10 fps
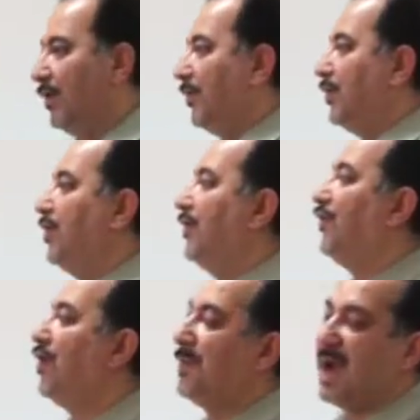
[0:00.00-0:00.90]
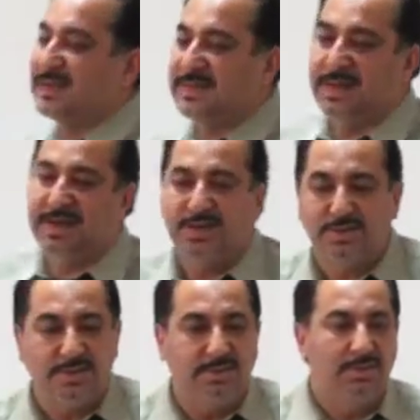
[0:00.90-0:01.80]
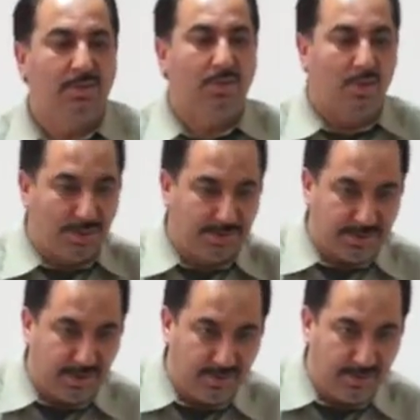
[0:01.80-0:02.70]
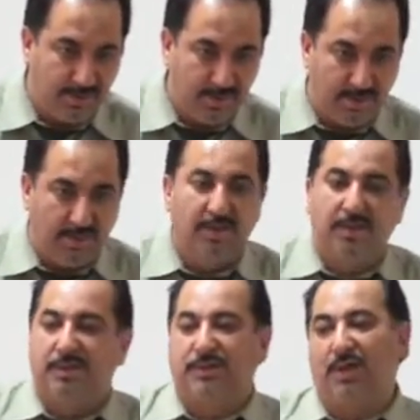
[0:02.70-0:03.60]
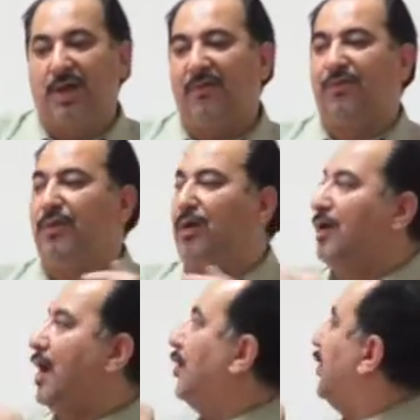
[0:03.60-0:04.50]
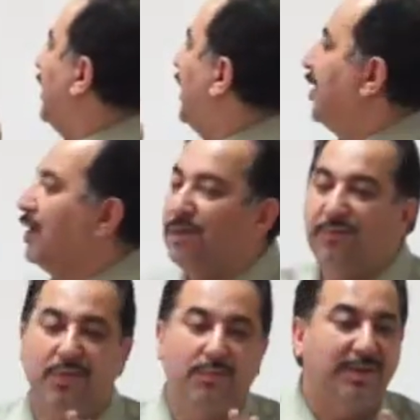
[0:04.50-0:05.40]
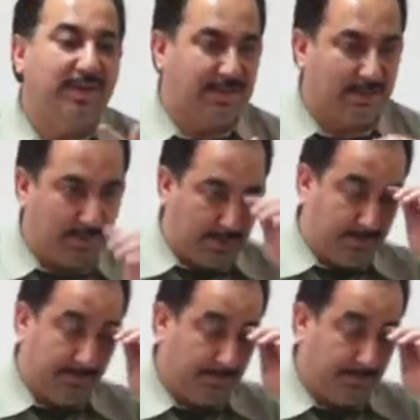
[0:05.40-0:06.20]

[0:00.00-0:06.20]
Uniform acceleration, constant. So you have to know now here, the uniform, what does it mean?